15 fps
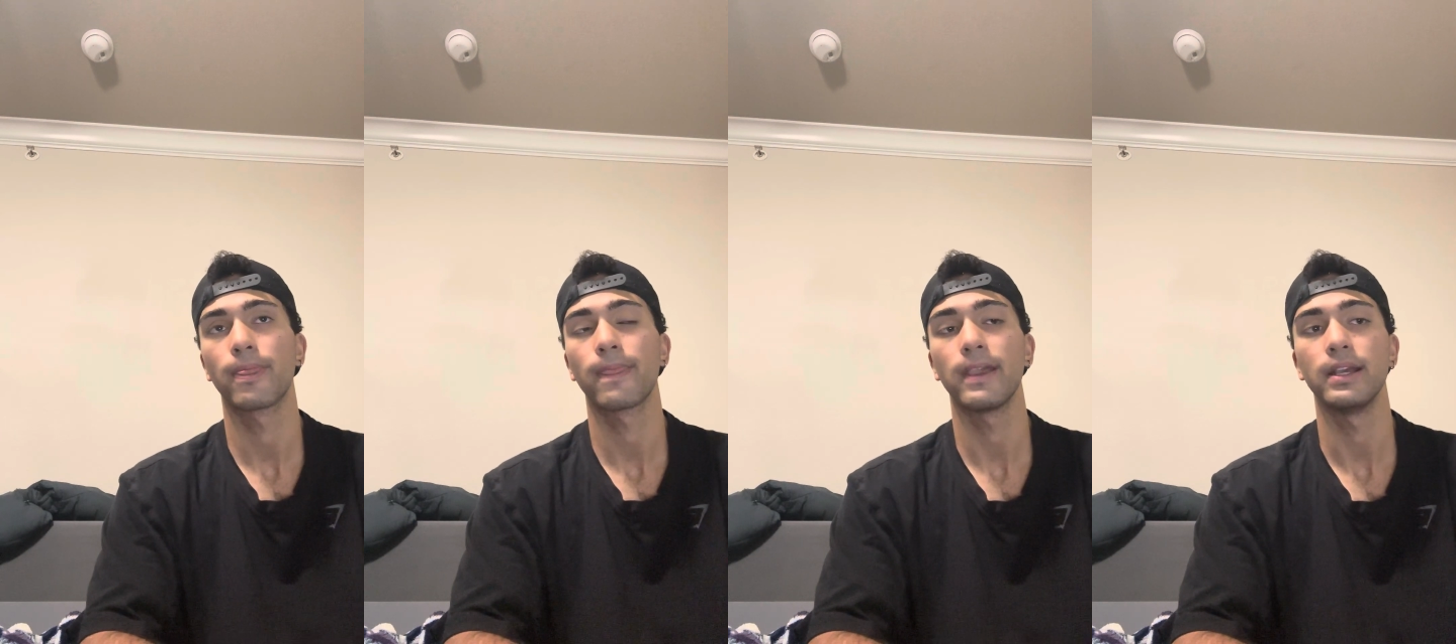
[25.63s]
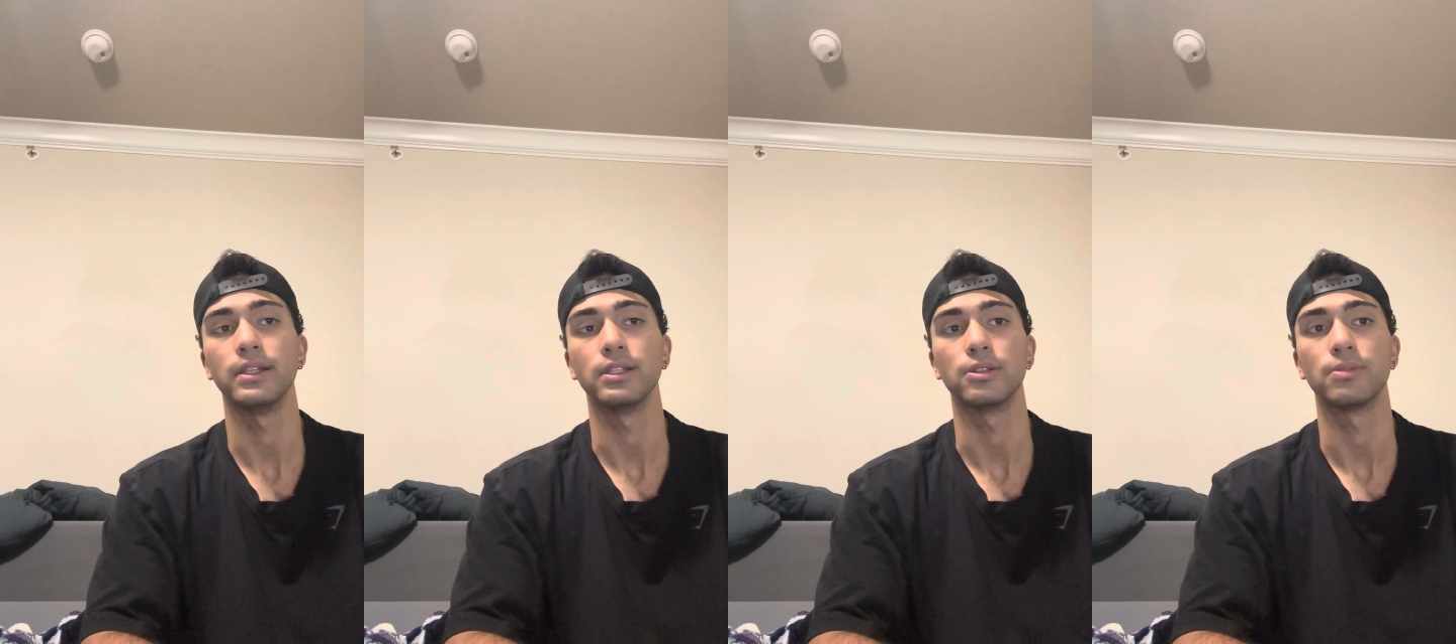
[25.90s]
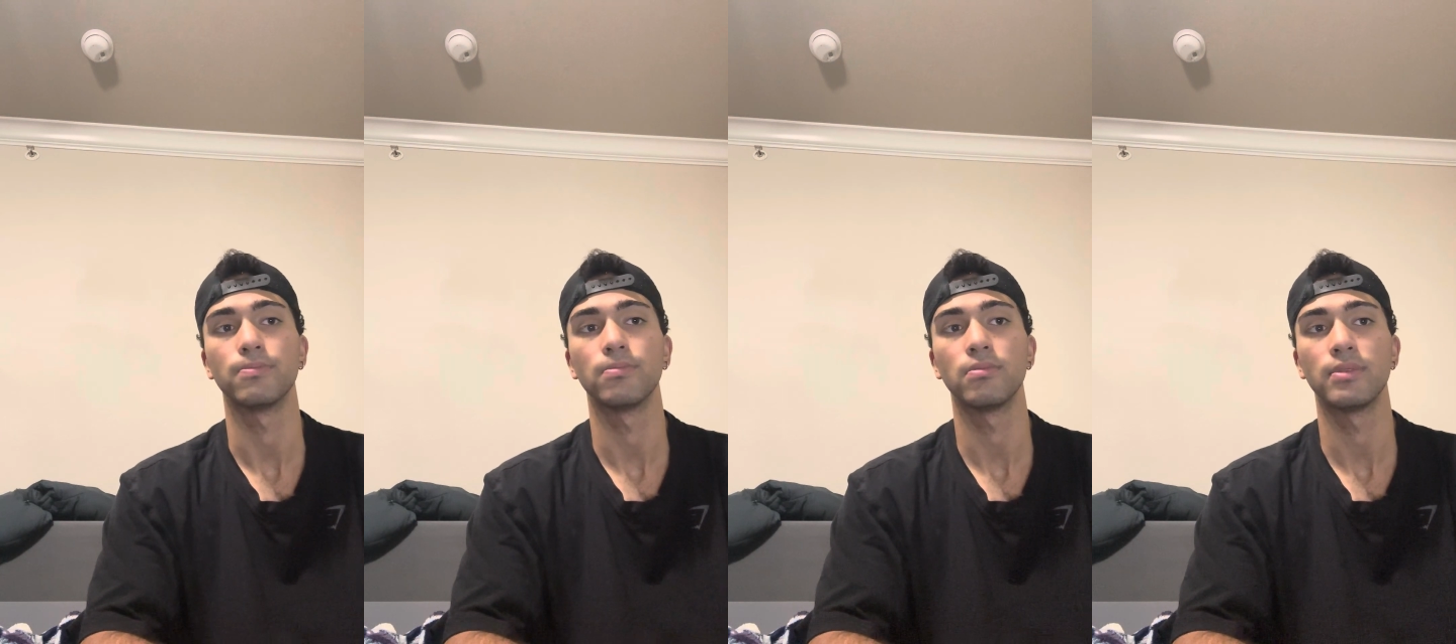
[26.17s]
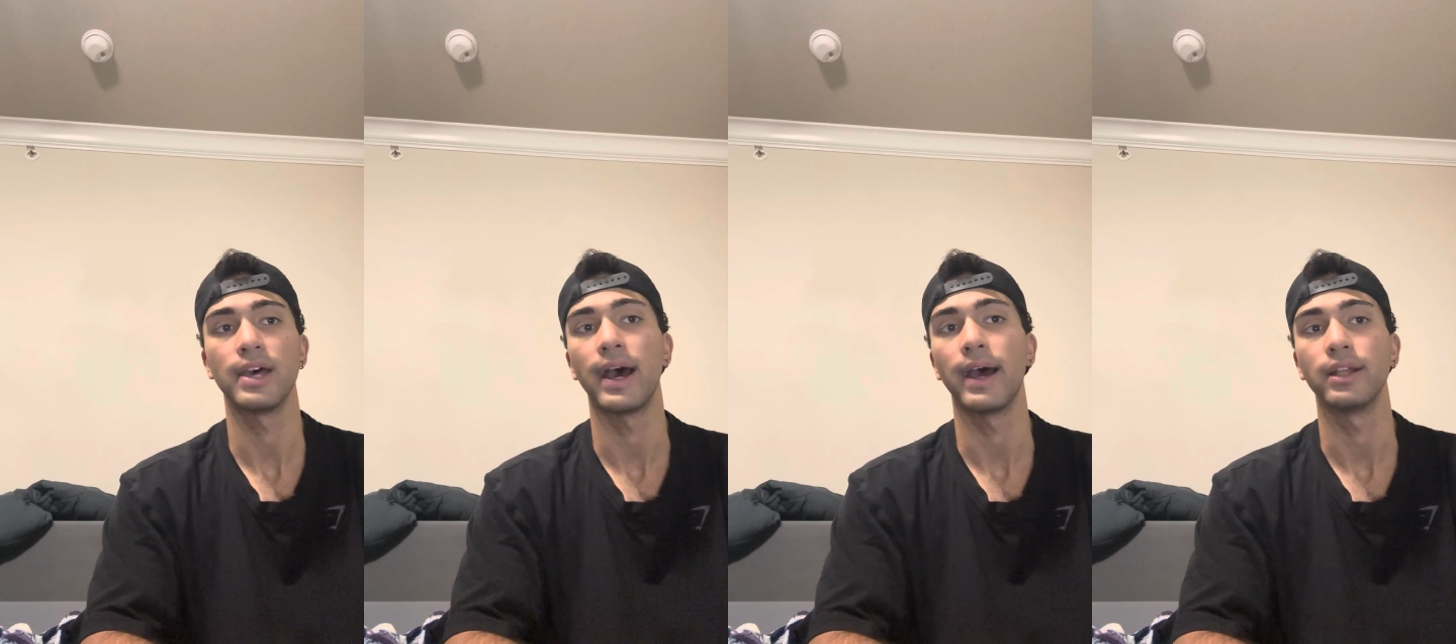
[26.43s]
is
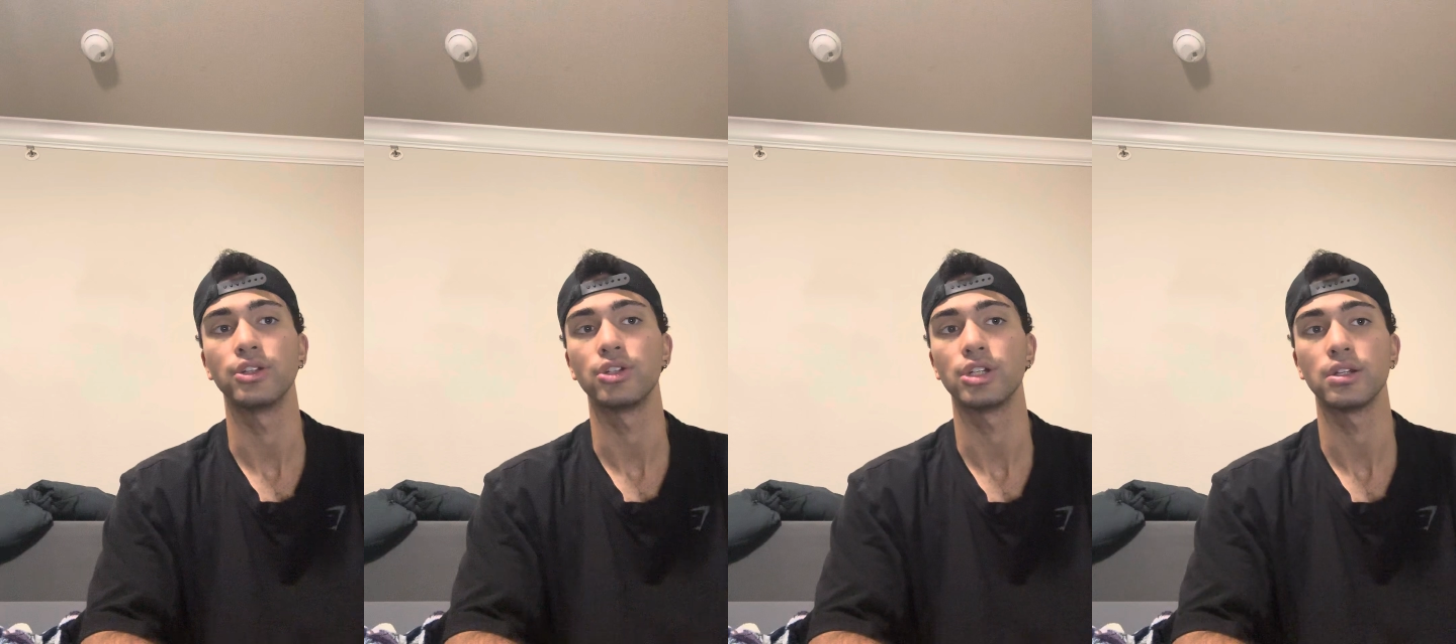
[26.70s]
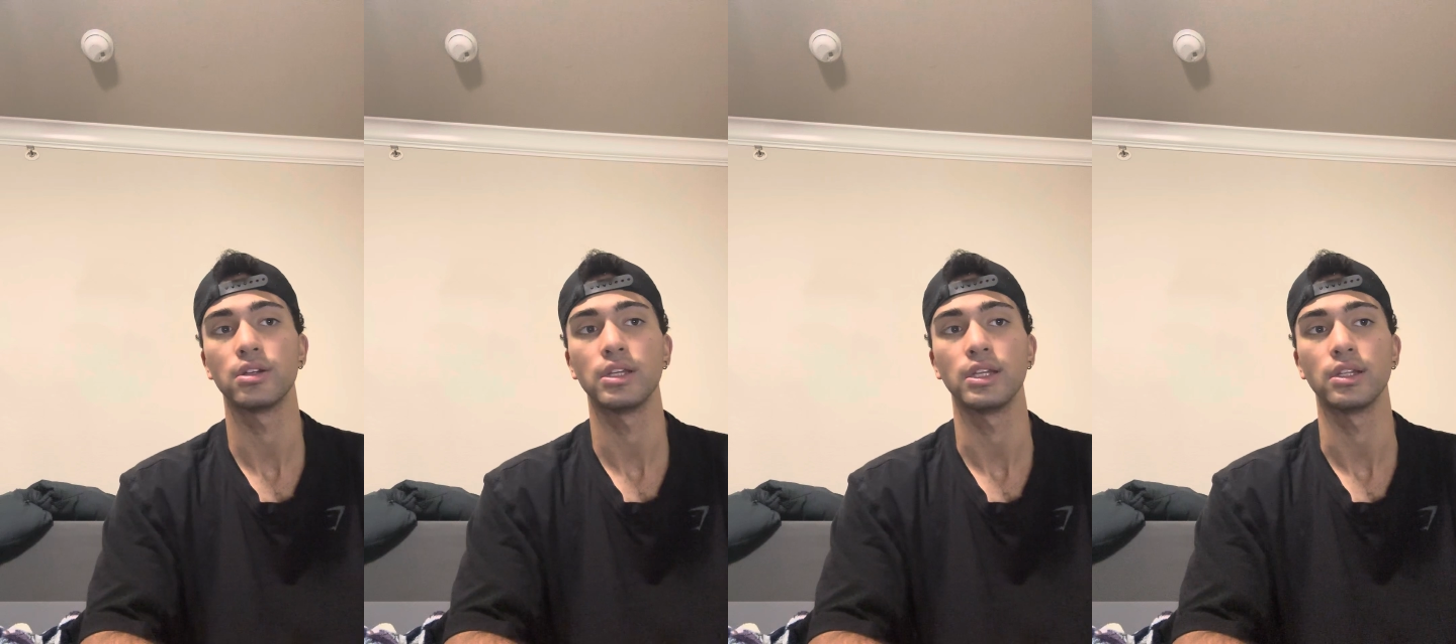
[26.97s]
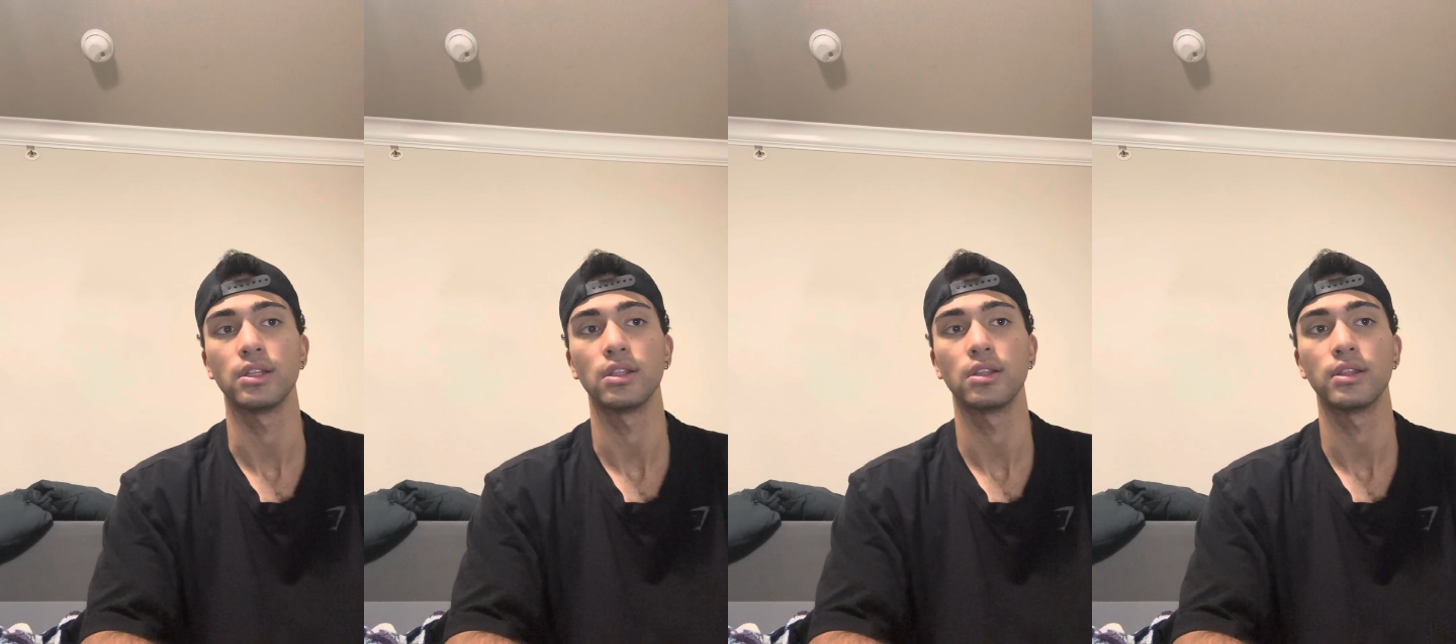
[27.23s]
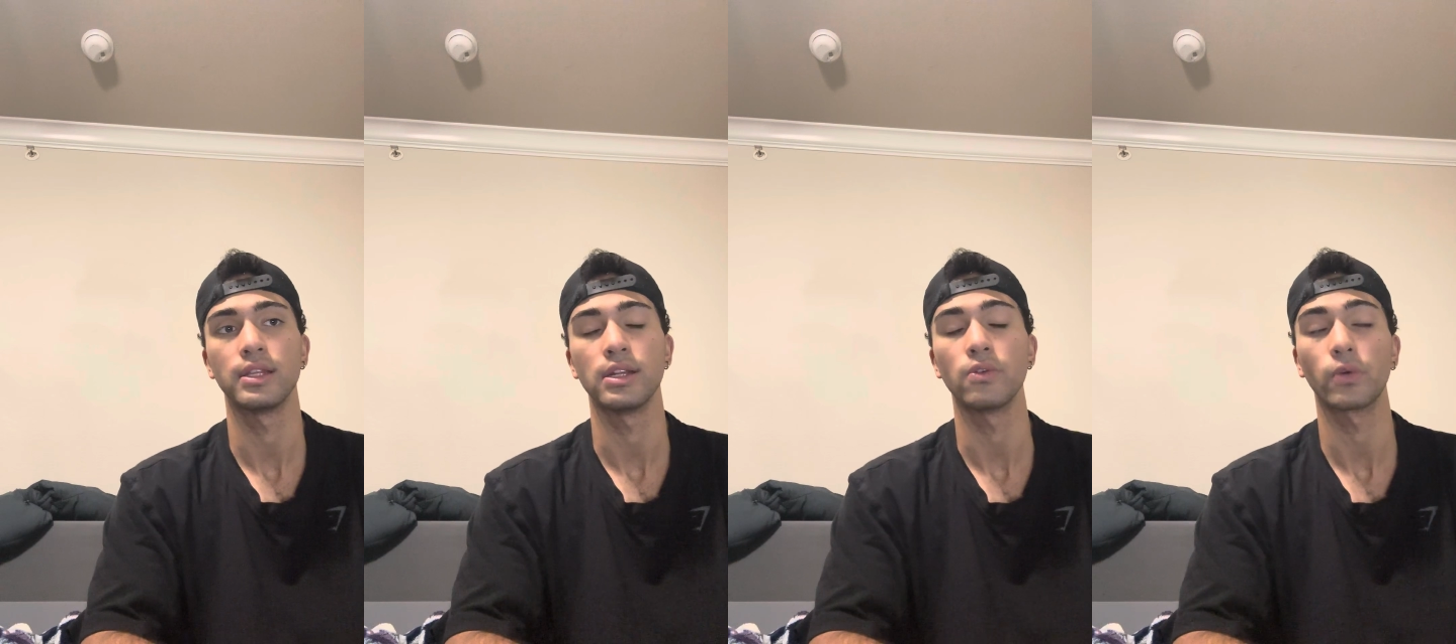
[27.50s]
that an